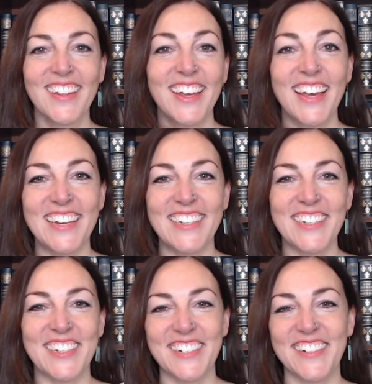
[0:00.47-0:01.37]
Hey
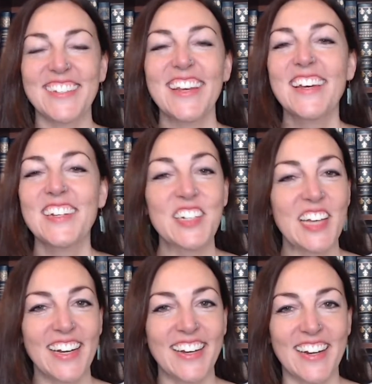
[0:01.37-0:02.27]
teachers,
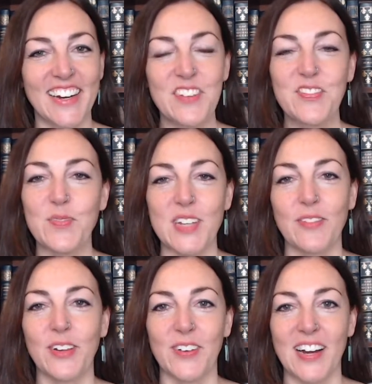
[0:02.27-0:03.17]
Shannon here from
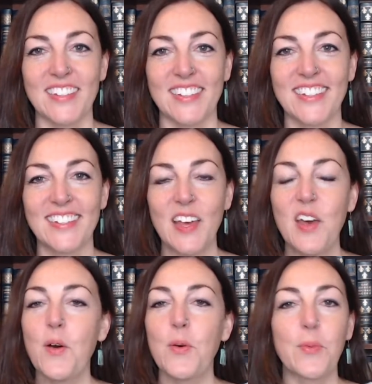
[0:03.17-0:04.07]
TEFL Horizons.
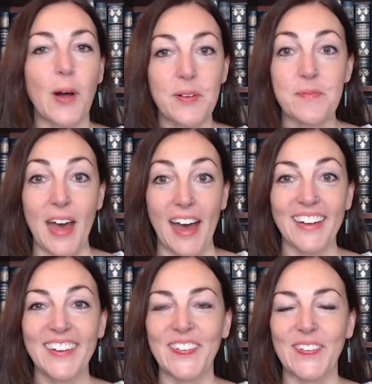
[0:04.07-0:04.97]
Welcome
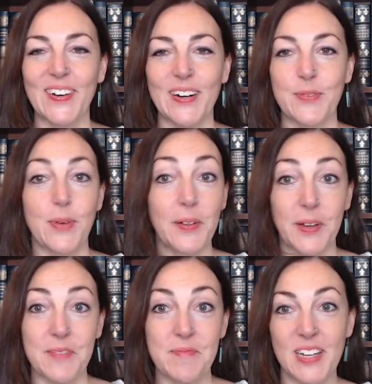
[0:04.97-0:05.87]
back, or
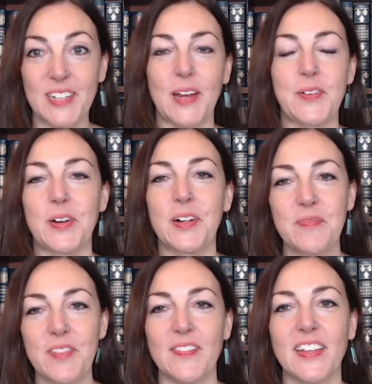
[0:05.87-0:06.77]
welcome in general,
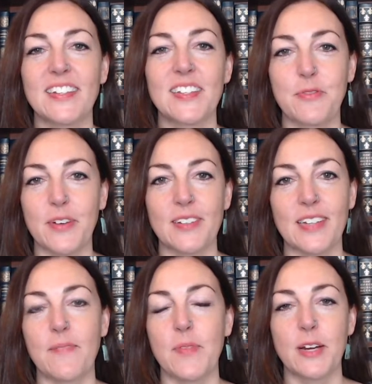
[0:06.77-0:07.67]
if this is the first
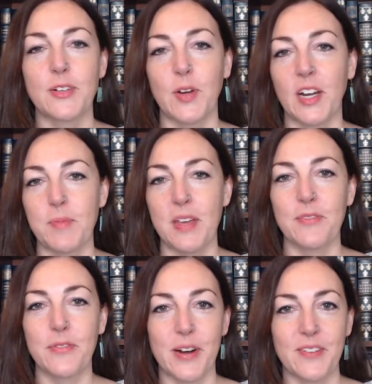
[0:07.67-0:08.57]
time that you're joining me
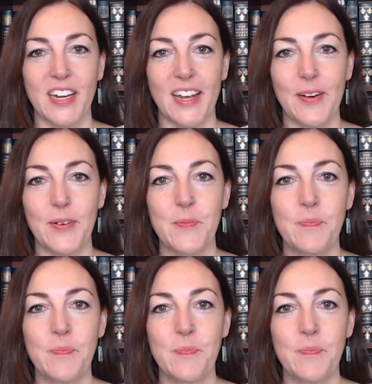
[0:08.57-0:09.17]
for a video.